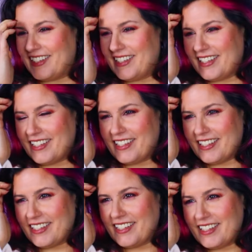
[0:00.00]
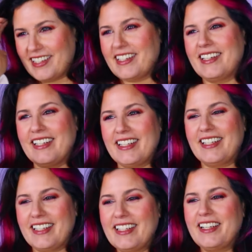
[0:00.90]
Boom. Straight to
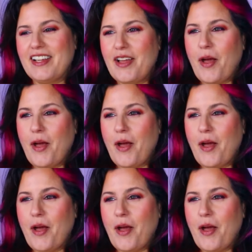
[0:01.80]
business.